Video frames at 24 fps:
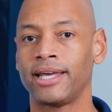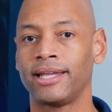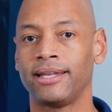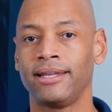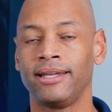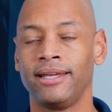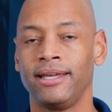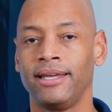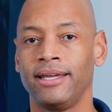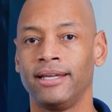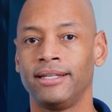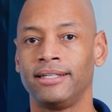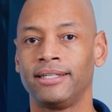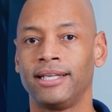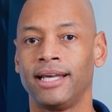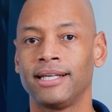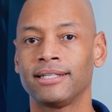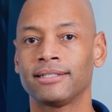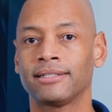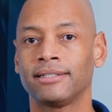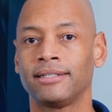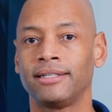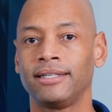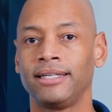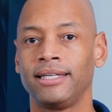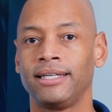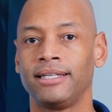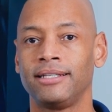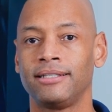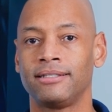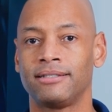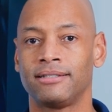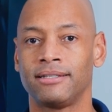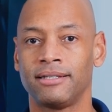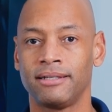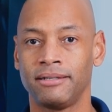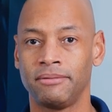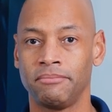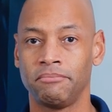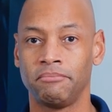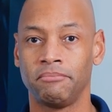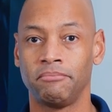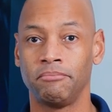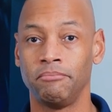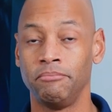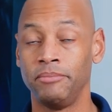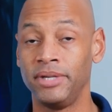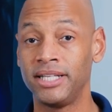that Tesla is
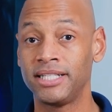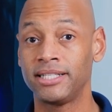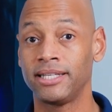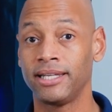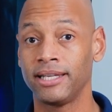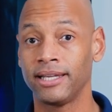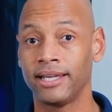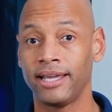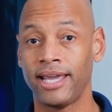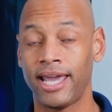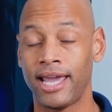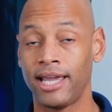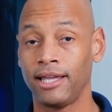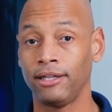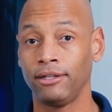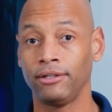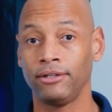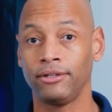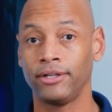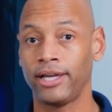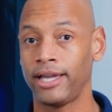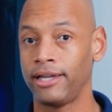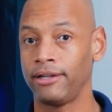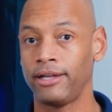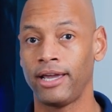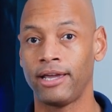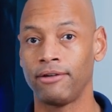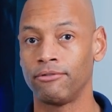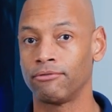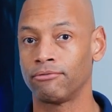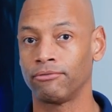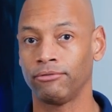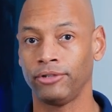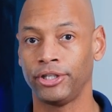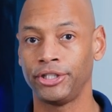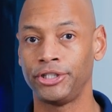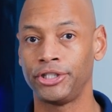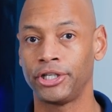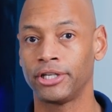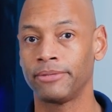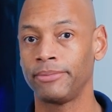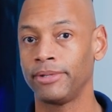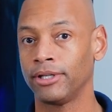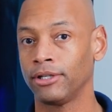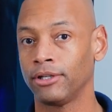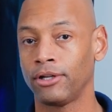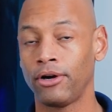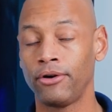missing a
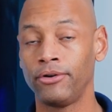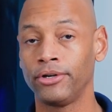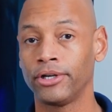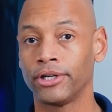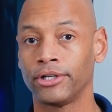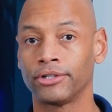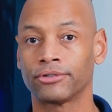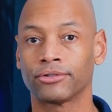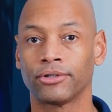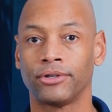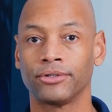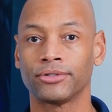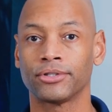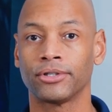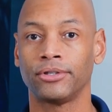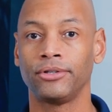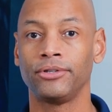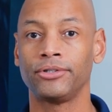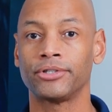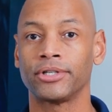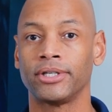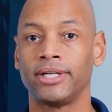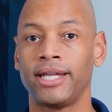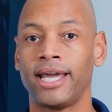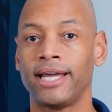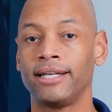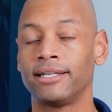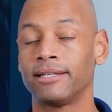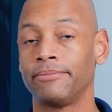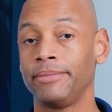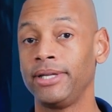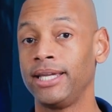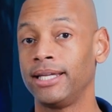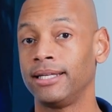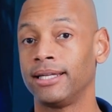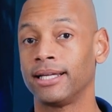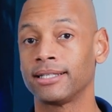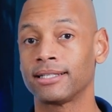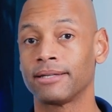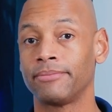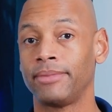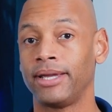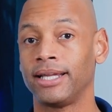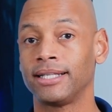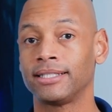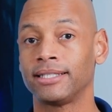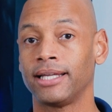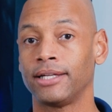legitimate load control solution. And to me, it doesn't
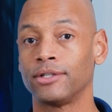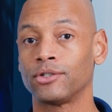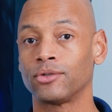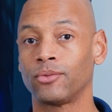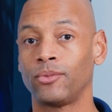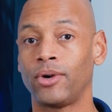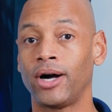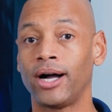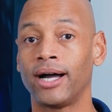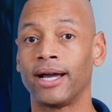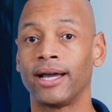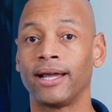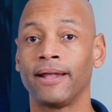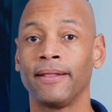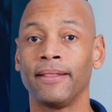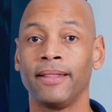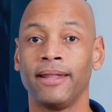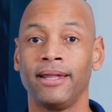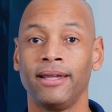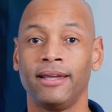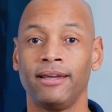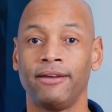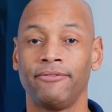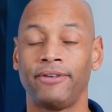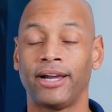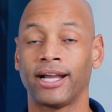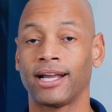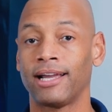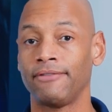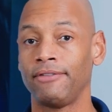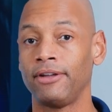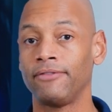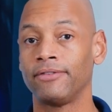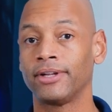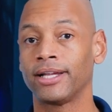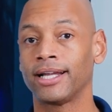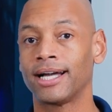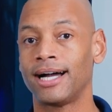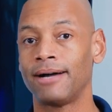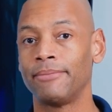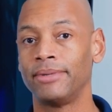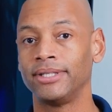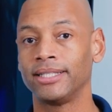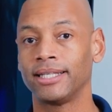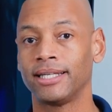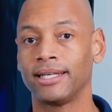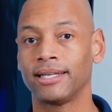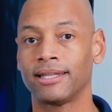make sense why. In fact, I've even
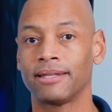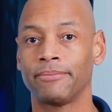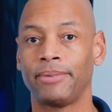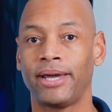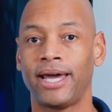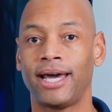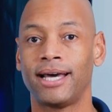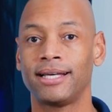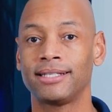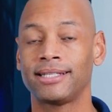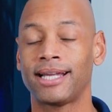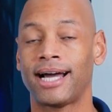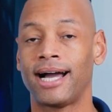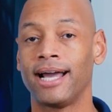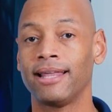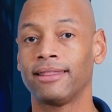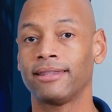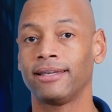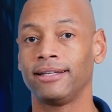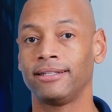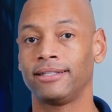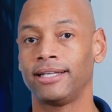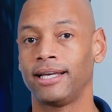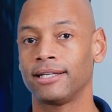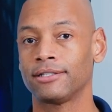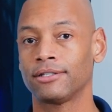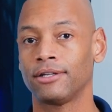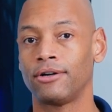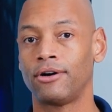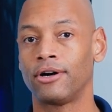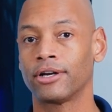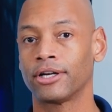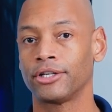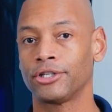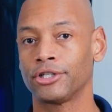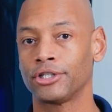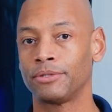commented in the past, I think Tesla ought to